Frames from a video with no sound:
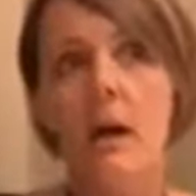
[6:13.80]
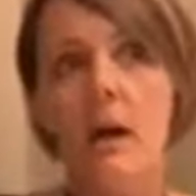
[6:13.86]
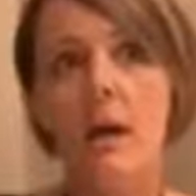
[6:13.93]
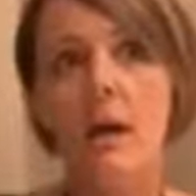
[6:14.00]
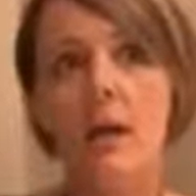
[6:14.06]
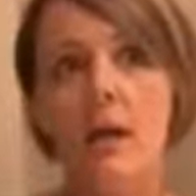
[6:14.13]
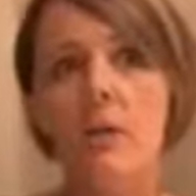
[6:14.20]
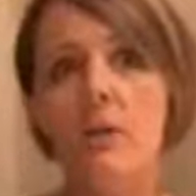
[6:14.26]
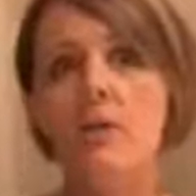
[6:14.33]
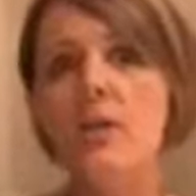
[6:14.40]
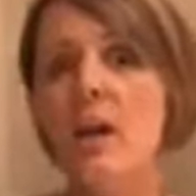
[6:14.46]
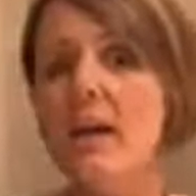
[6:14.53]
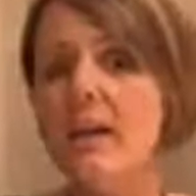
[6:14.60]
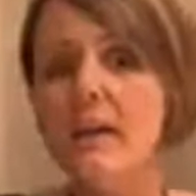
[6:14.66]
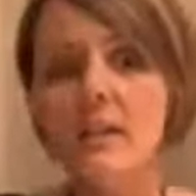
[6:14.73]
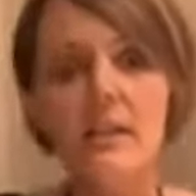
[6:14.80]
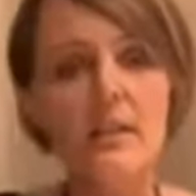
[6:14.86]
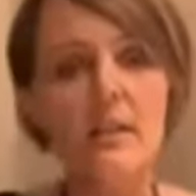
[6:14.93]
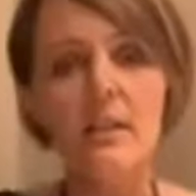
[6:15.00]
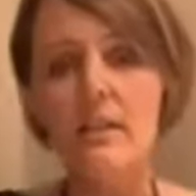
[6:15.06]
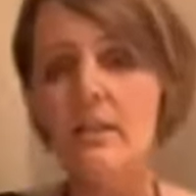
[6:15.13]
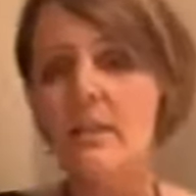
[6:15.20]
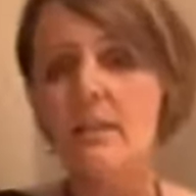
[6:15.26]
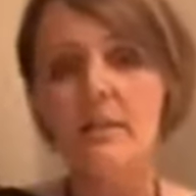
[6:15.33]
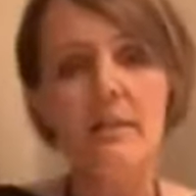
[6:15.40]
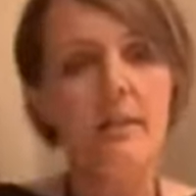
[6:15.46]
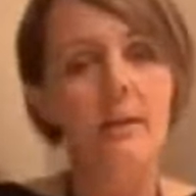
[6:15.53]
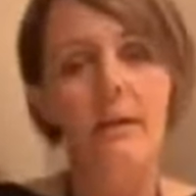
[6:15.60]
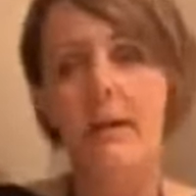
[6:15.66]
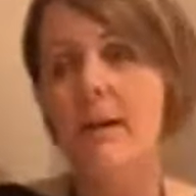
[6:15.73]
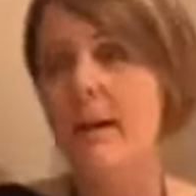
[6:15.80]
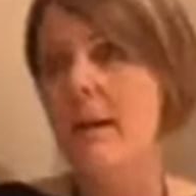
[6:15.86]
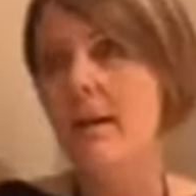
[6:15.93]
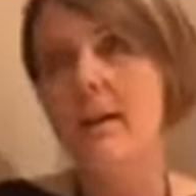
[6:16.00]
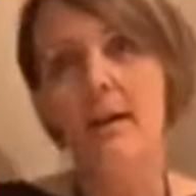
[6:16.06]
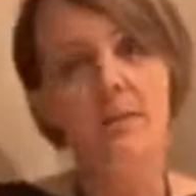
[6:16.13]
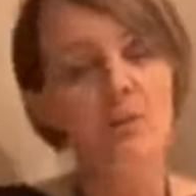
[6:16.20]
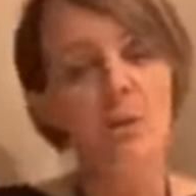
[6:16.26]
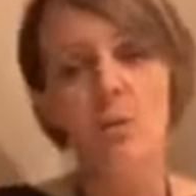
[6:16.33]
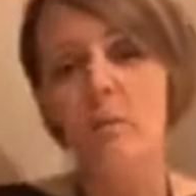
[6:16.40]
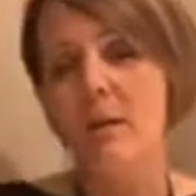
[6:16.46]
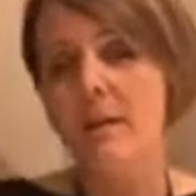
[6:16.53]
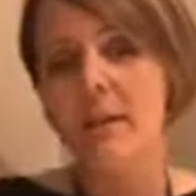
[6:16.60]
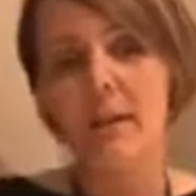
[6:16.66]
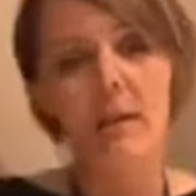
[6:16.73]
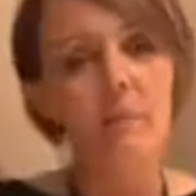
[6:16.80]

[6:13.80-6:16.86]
The challenges are so many.